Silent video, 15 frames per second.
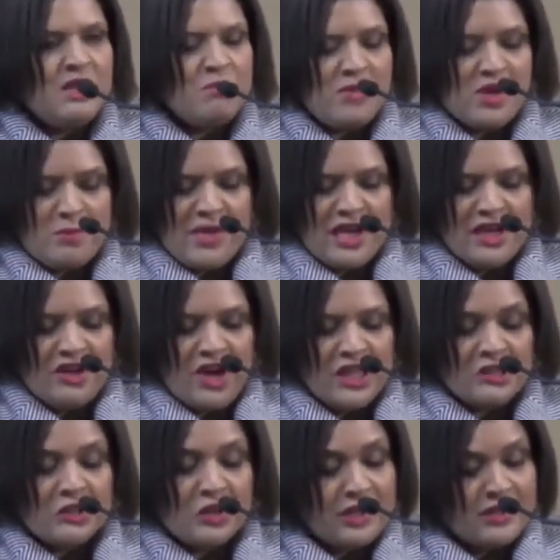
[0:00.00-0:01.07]
but may not
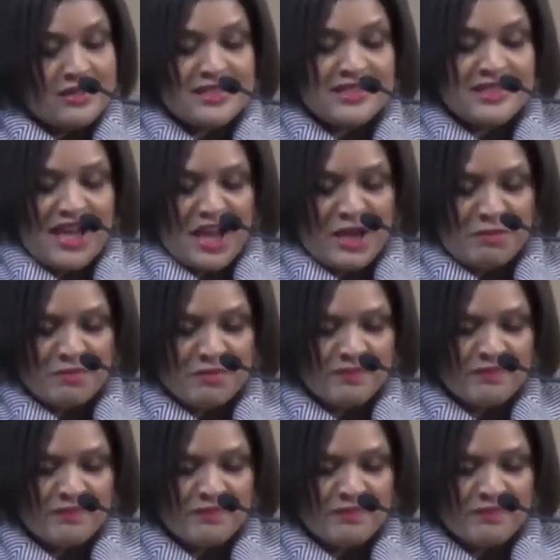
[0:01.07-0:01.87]
look the same?